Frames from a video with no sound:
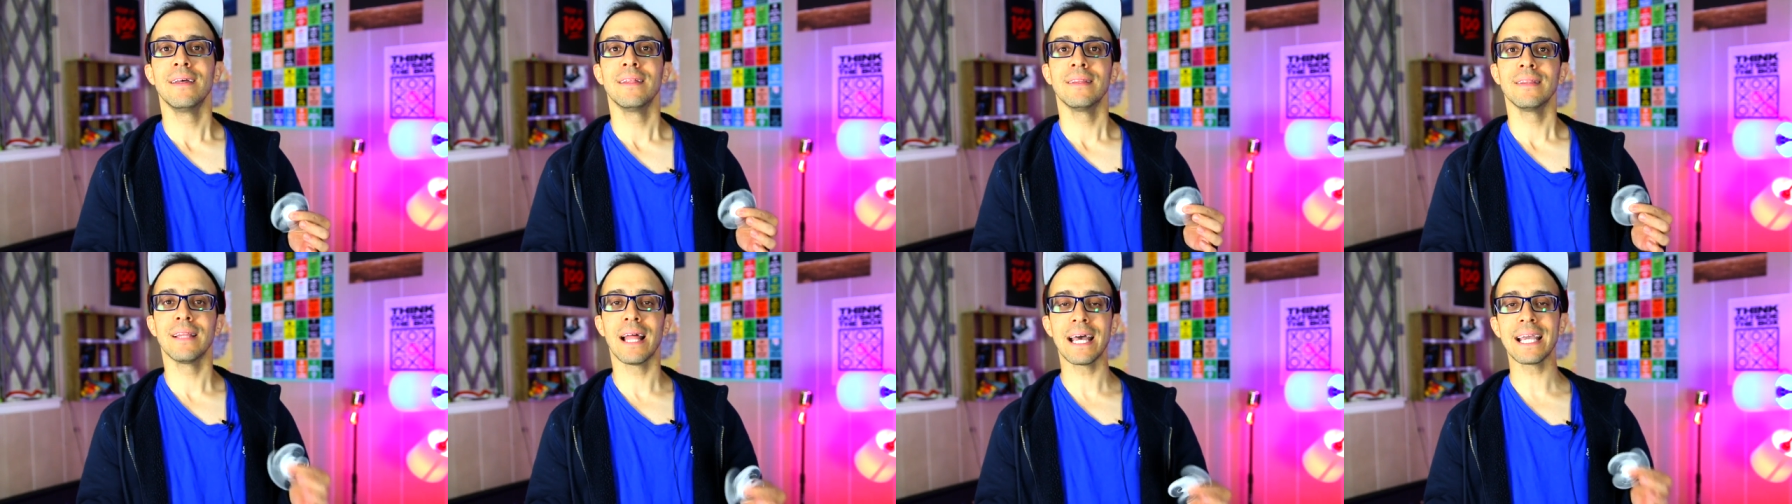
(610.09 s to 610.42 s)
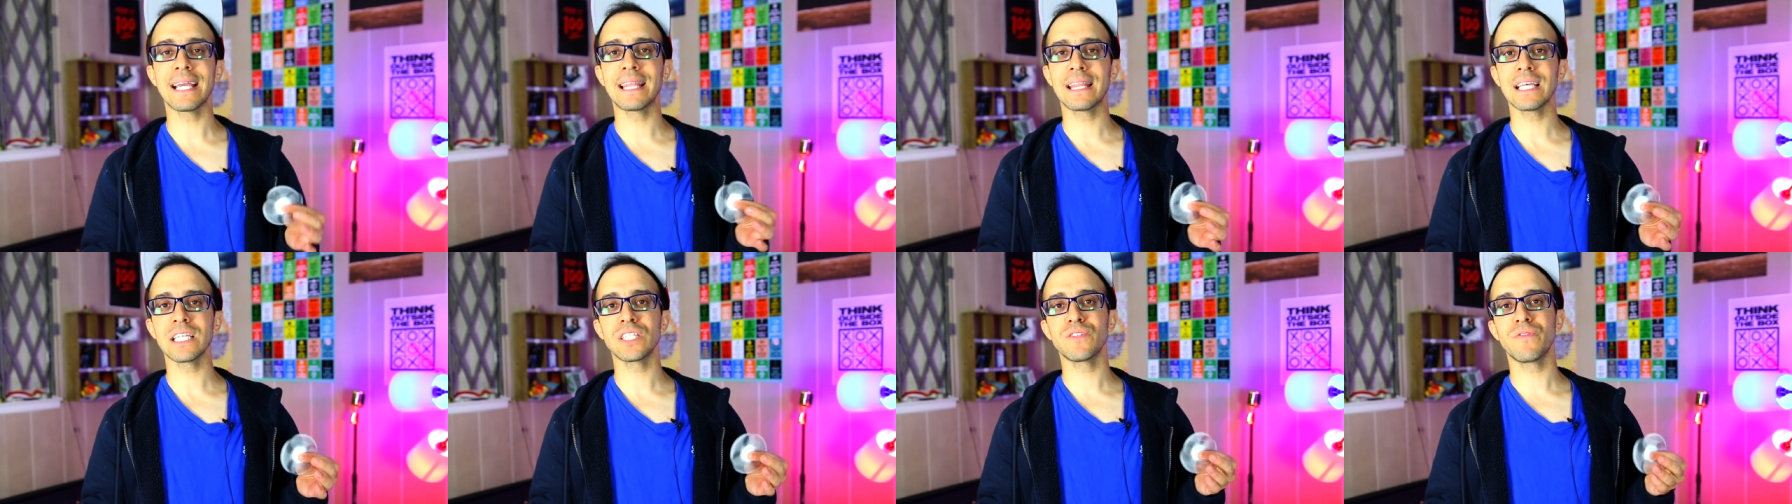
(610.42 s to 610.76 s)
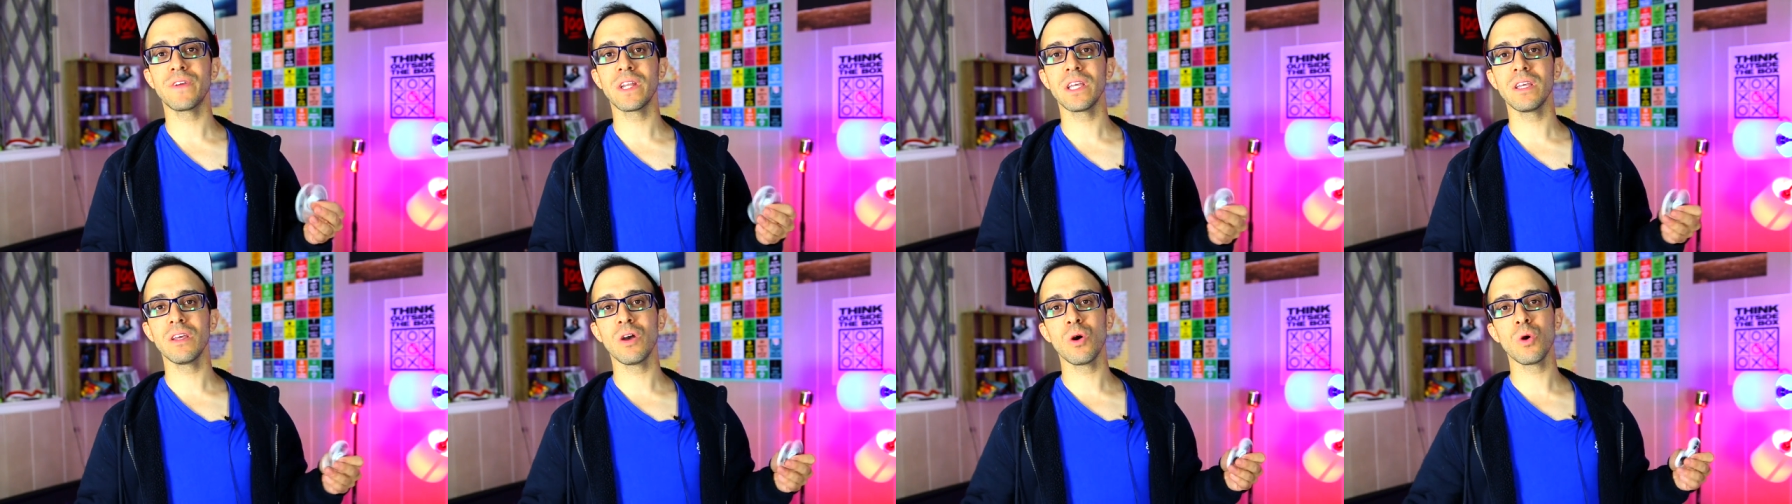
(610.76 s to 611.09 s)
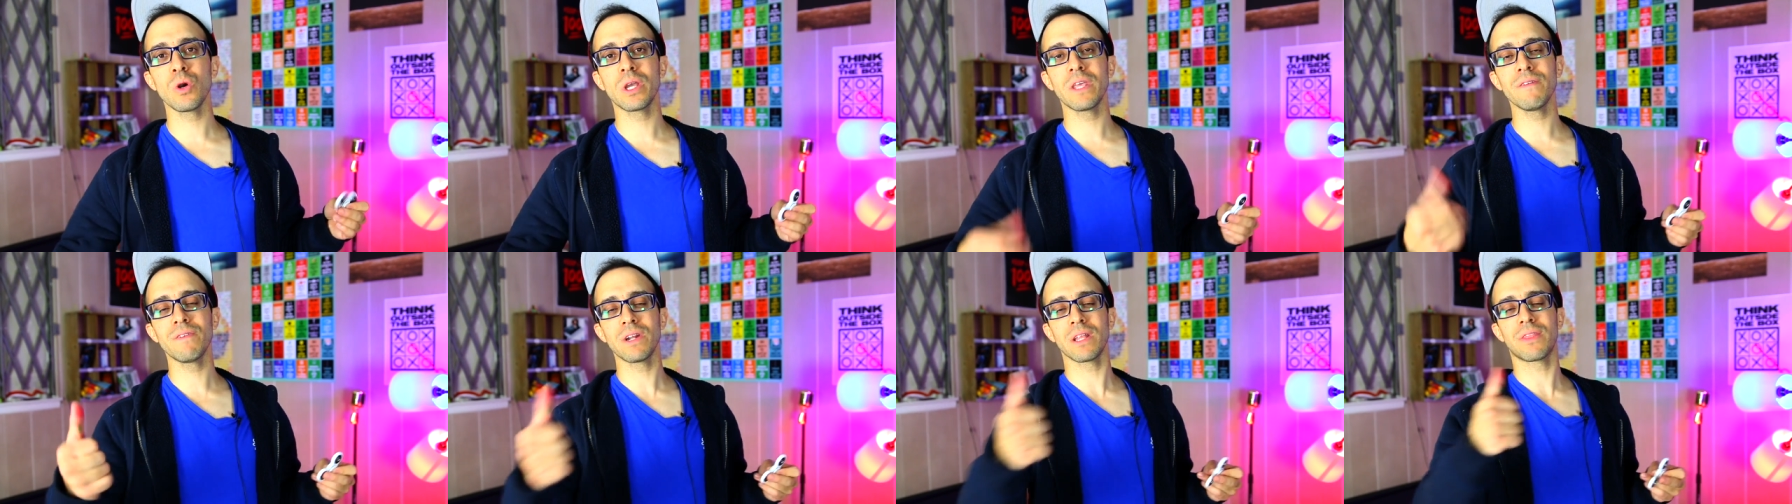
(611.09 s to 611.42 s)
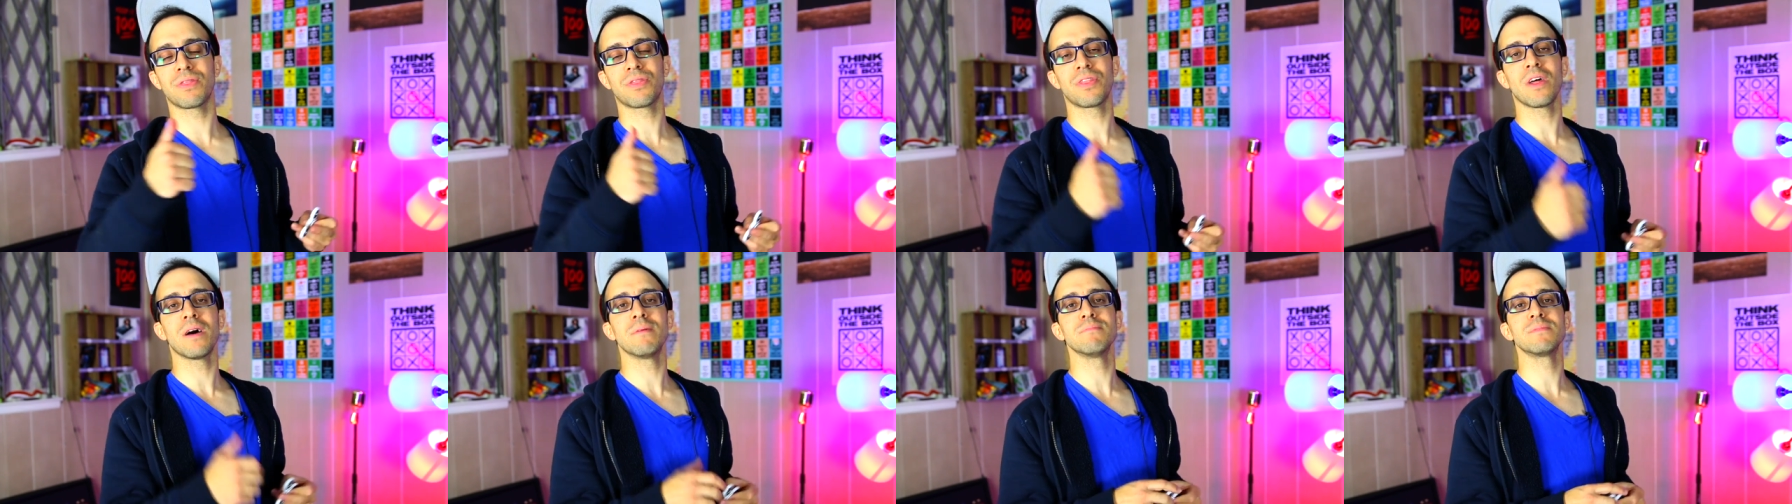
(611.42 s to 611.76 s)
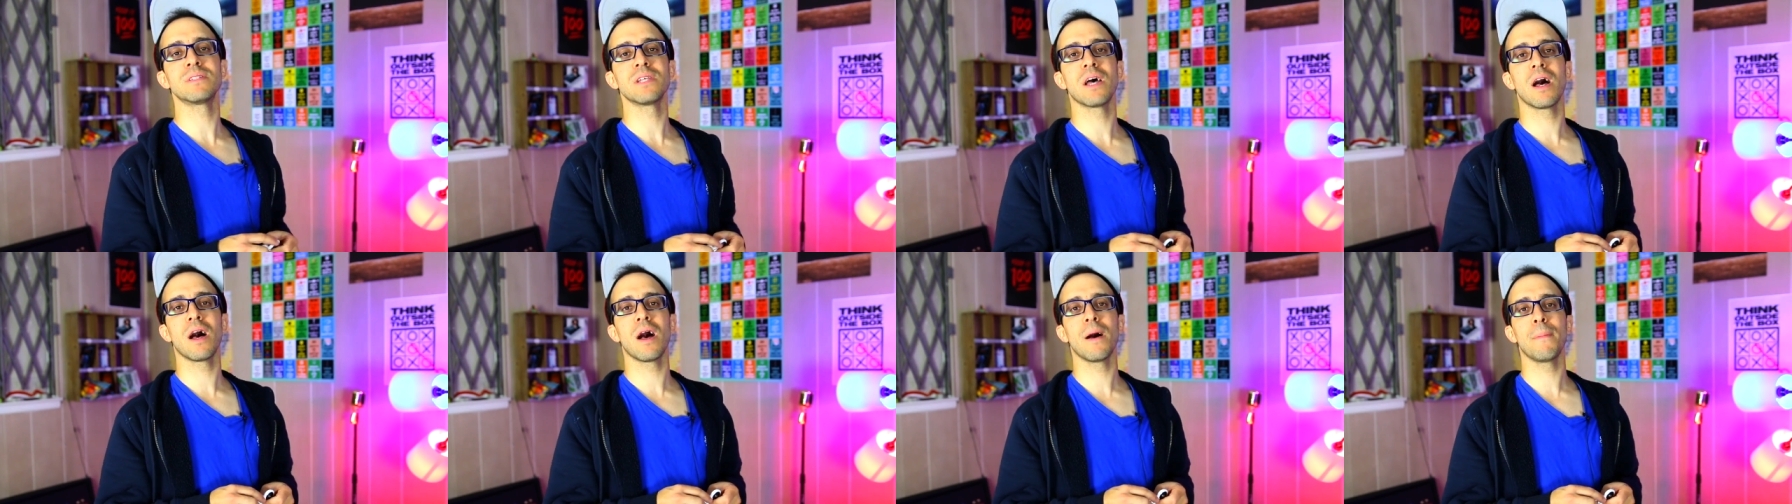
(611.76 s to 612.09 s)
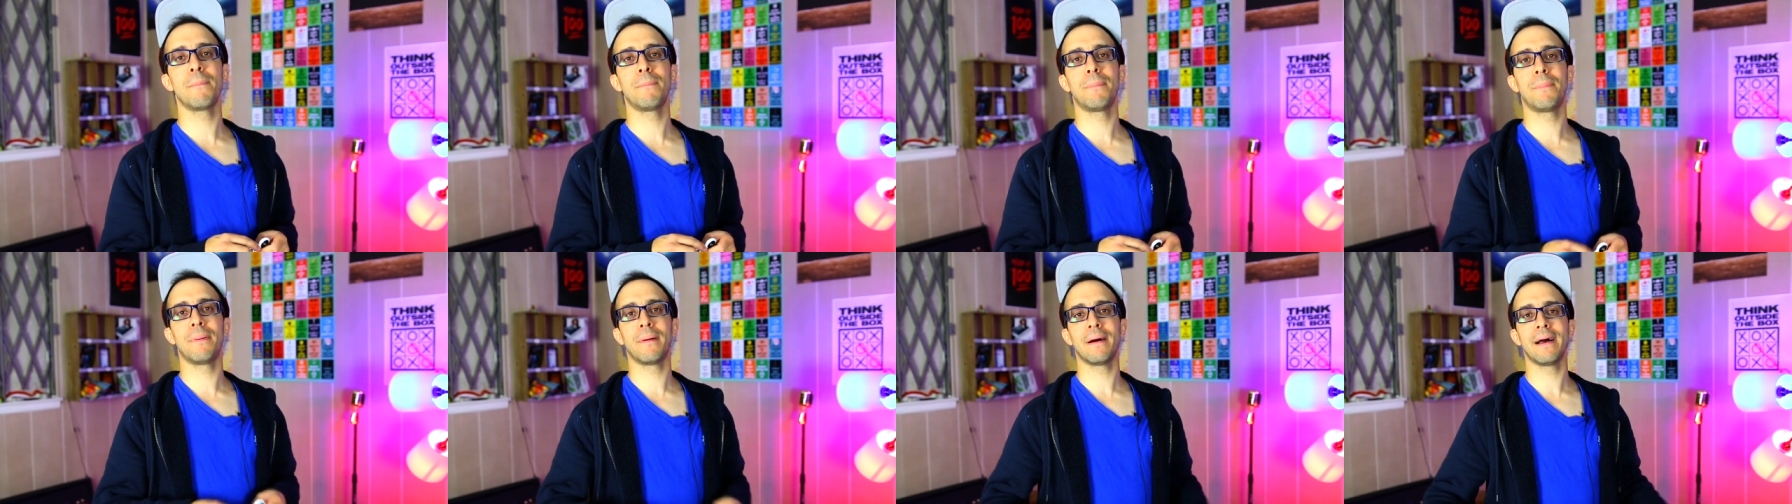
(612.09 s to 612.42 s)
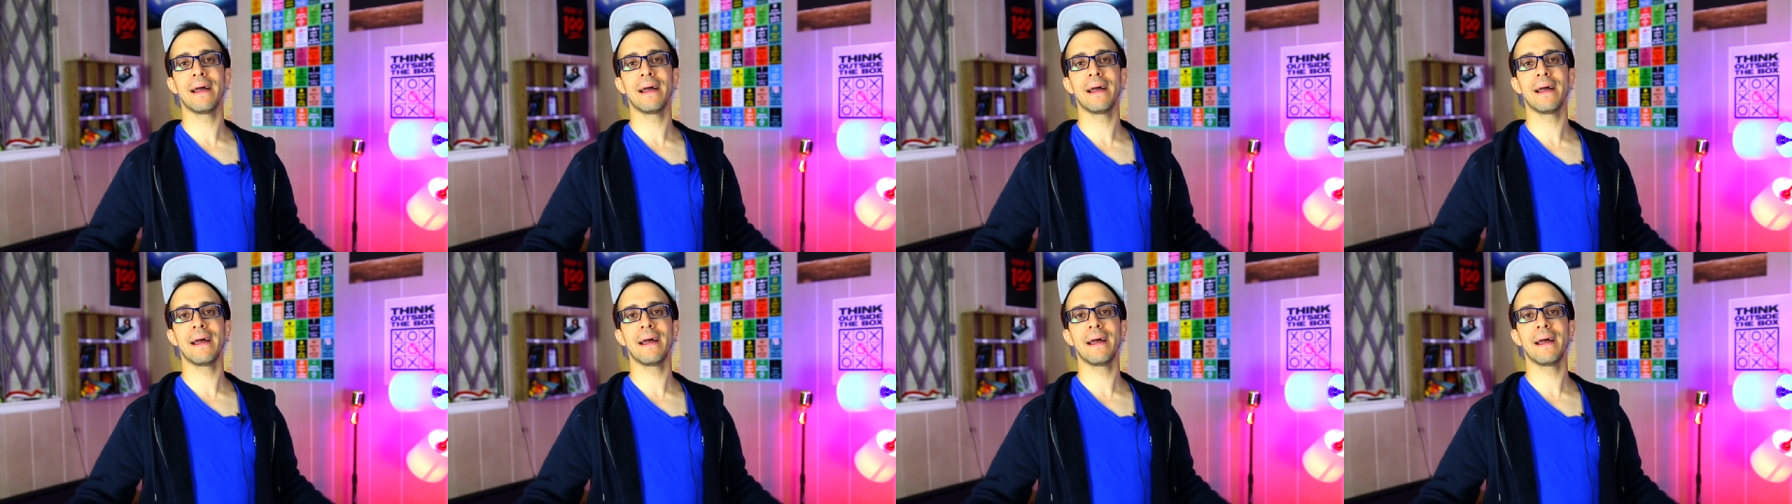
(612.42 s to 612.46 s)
like this video, give it a thumbs up,